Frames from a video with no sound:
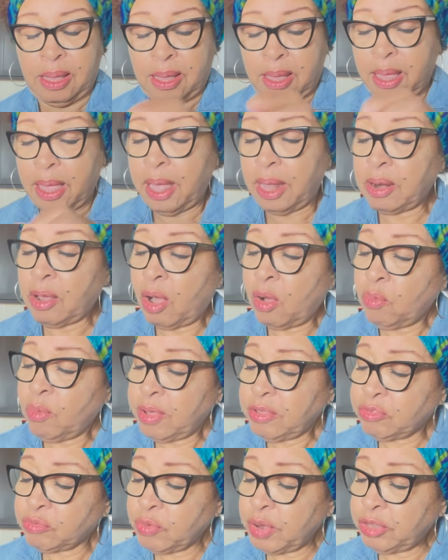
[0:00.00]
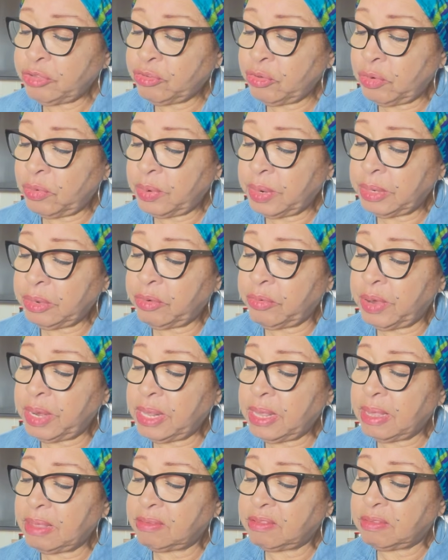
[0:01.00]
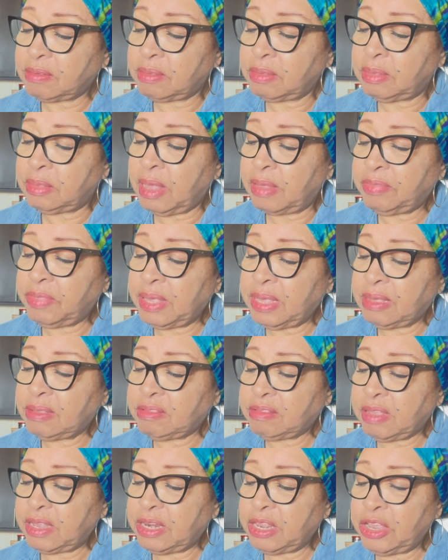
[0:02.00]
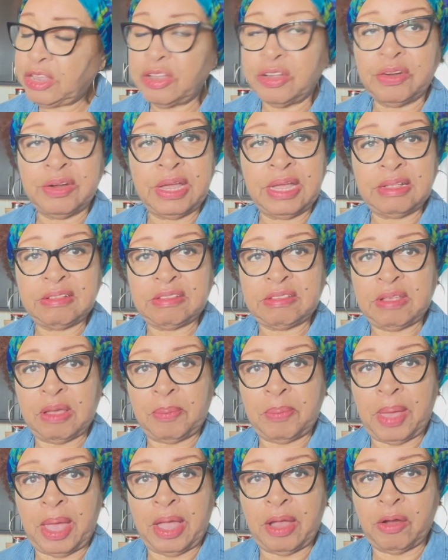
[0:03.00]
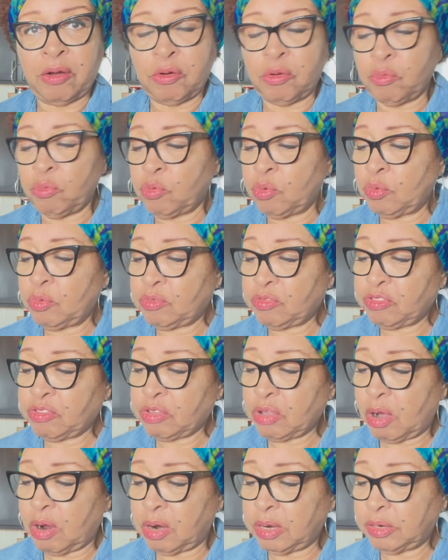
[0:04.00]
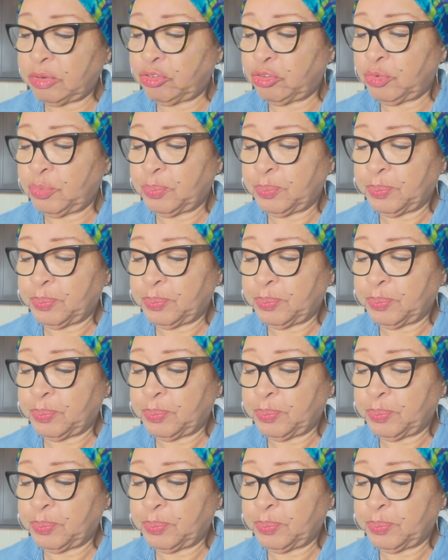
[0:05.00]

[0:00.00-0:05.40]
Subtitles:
And always read your ingredients. Nothing is in here except arrowroot starch.